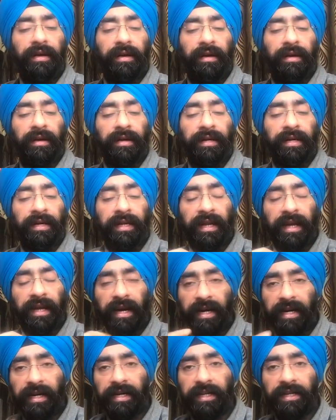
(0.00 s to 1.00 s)
uh,
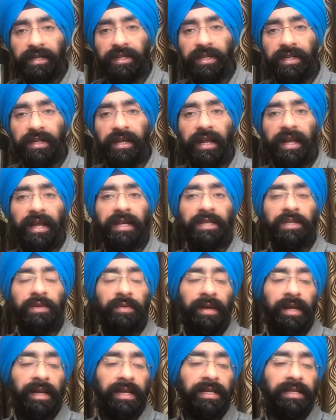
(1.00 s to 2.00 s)
dehydration
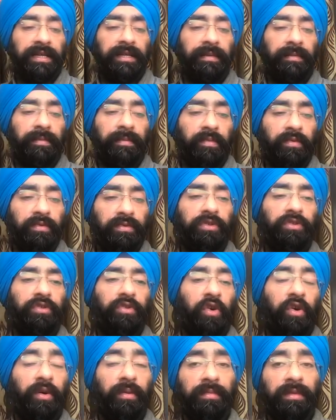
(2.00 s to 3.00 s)
as well as most
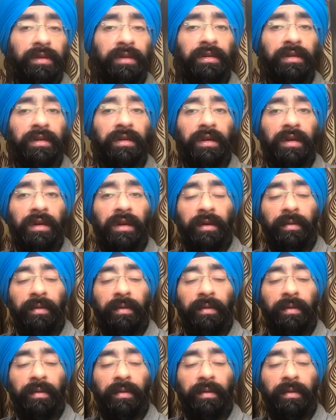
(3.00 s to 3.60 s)
common